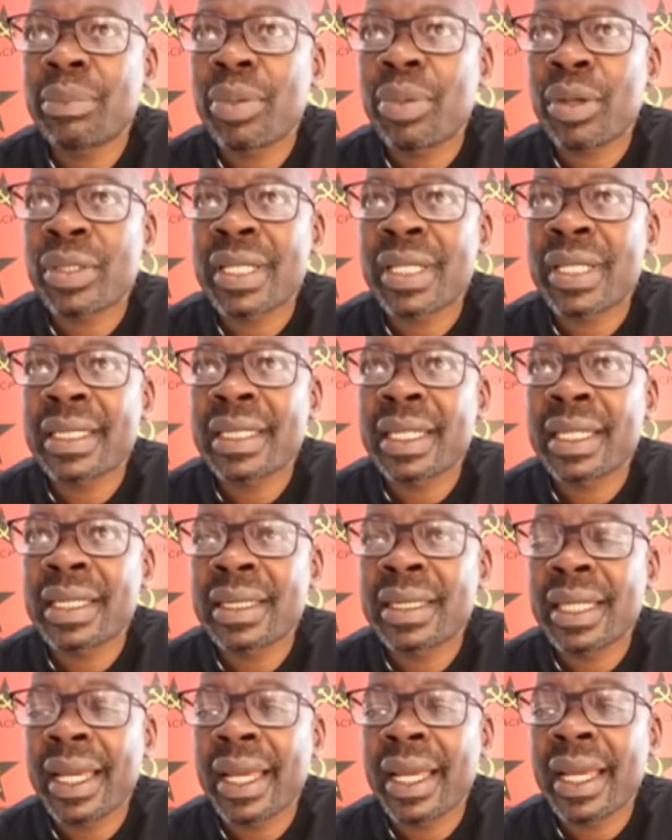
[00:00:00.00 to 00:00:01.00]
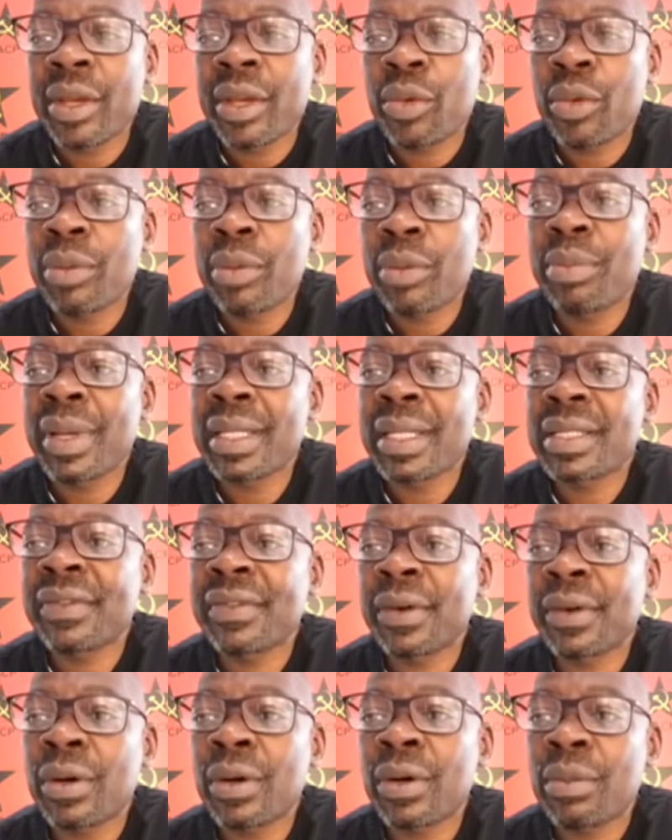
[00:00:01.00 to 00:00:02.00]
protection equipment
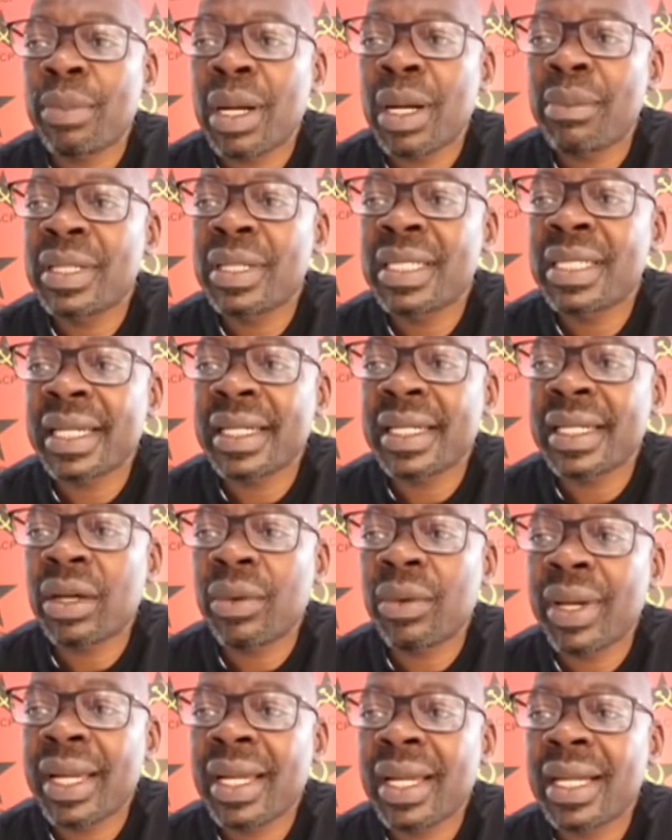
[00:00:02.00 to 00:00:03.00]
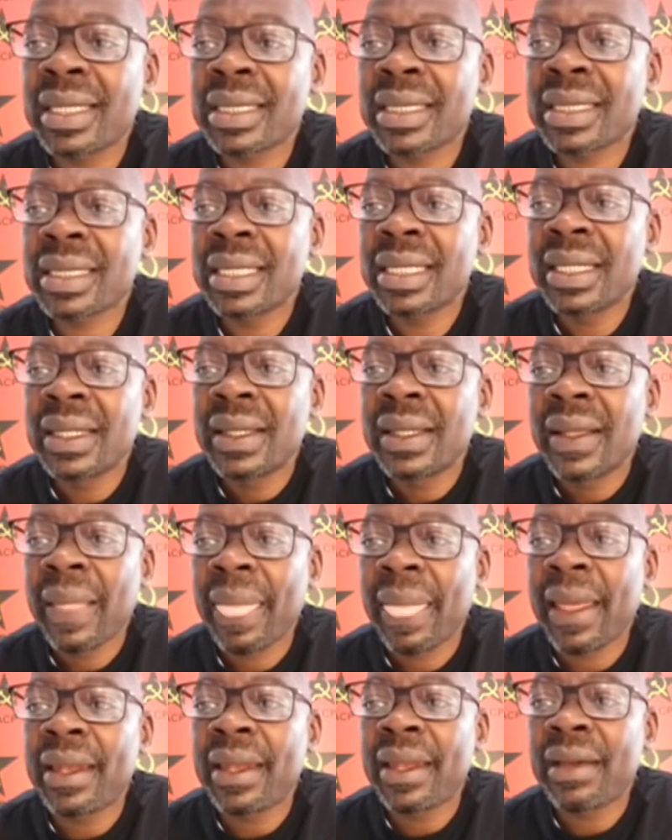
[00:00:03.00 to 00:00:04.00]
for public sector workers,
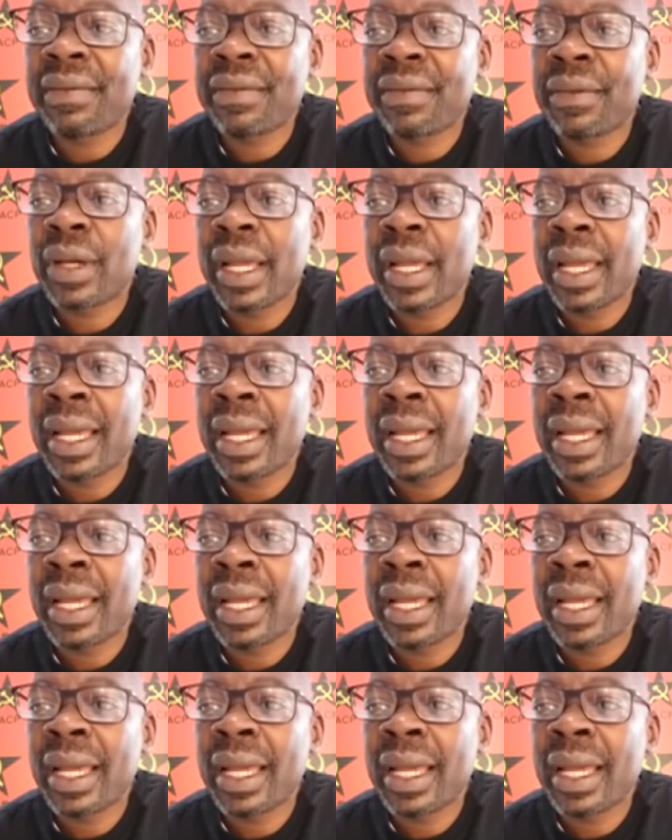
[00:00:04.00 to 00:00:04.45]
and have